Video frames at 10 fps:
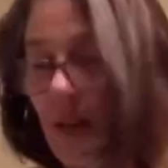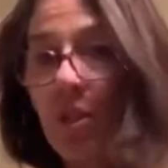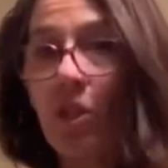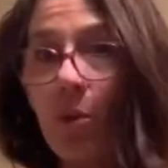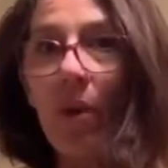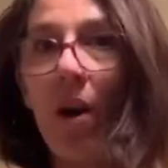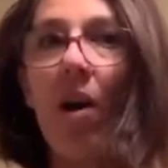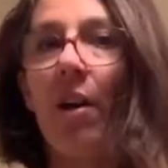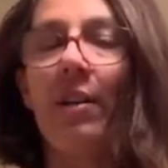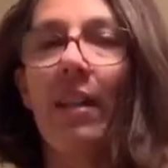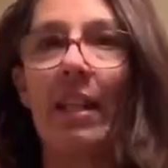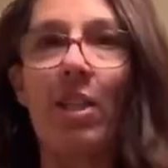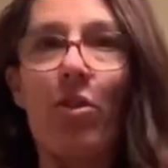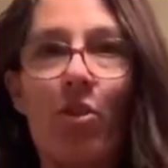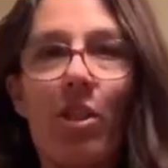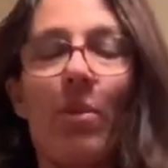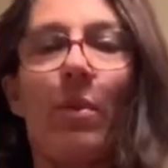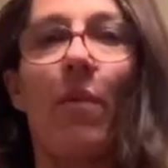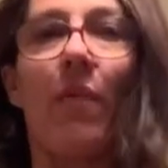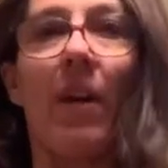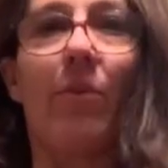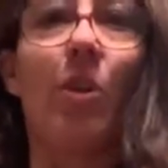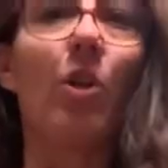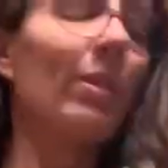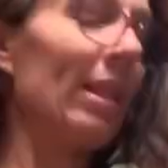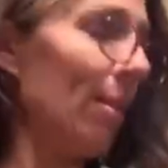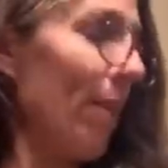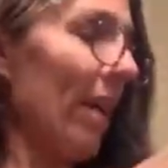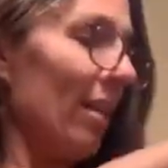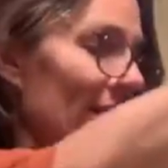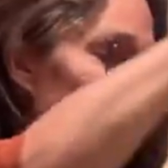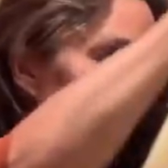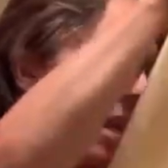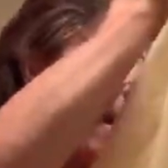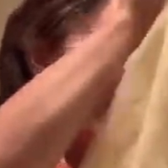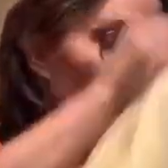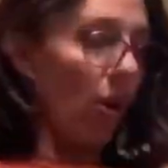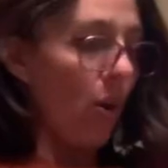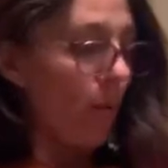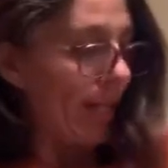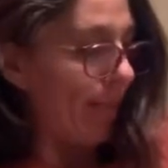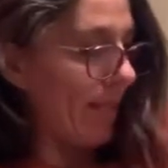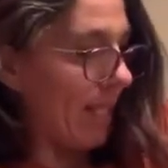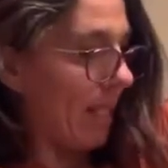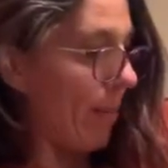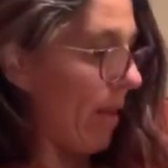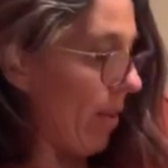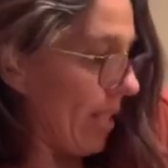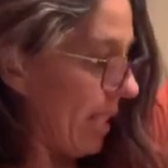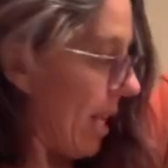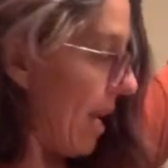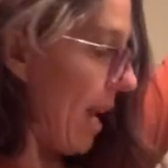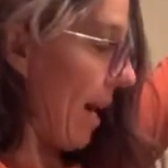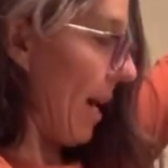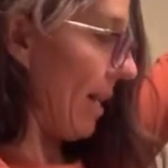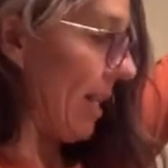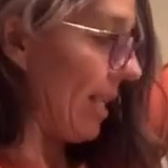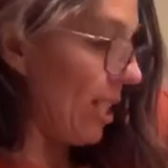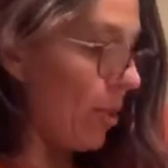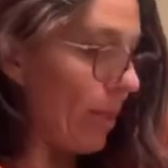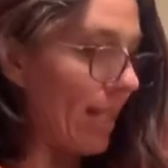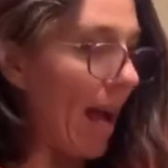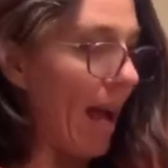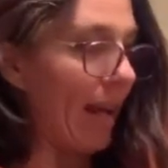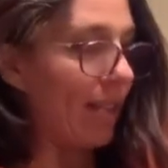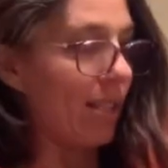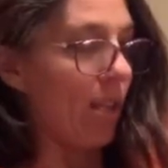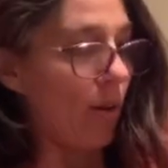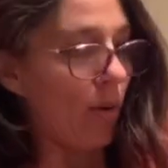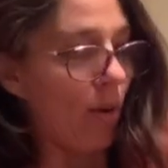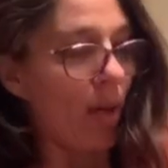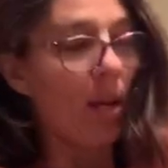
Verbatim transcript: super hard like usually when you find robes at the bins they're always missing the belts and it's new with tags so